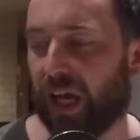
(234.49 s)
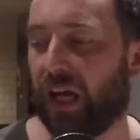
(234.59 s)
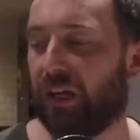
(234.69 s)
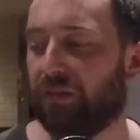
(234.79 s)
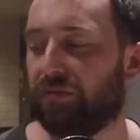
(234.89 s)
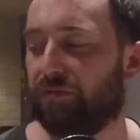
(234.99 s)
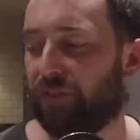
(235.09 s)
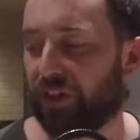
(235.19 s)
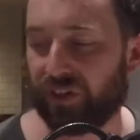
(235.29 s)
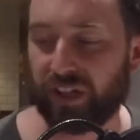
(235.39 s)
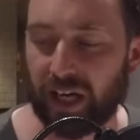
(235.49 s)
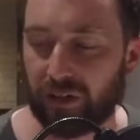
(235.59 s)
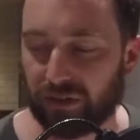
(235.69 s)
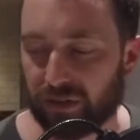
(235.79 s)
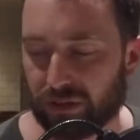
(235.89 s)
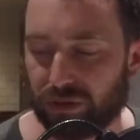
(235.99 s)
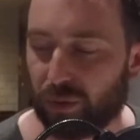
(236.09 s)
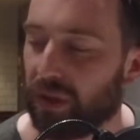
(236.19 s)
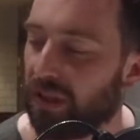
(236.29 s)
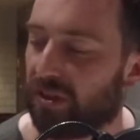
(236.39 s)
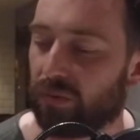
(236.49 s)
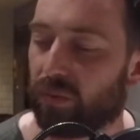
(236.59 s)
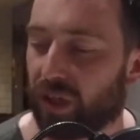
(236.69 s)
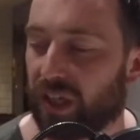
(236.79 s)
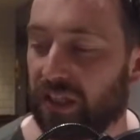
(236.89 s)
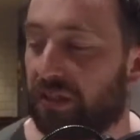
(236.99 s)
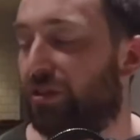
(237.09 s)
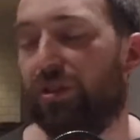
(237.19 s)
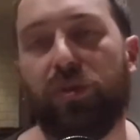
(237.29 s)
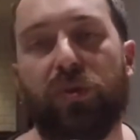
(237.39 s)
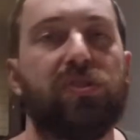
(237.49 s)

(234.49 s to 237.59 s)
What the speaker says: and figuring out the little tweaks and what I need to do,